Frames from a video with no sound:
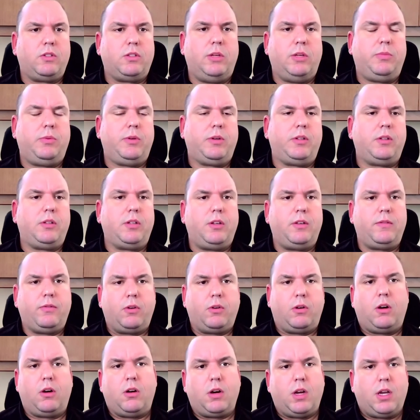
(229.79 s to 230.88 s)
Typically, for
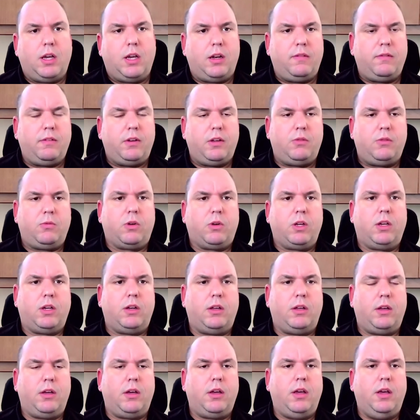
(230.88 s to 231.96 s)
a hurricane event, we're
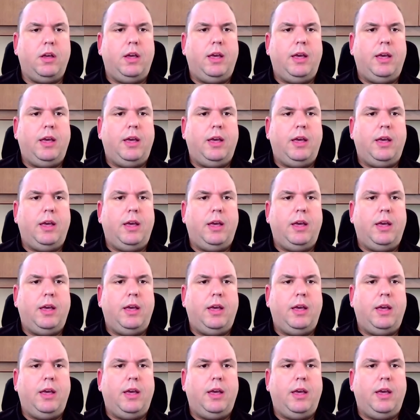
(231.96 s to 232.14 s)
getting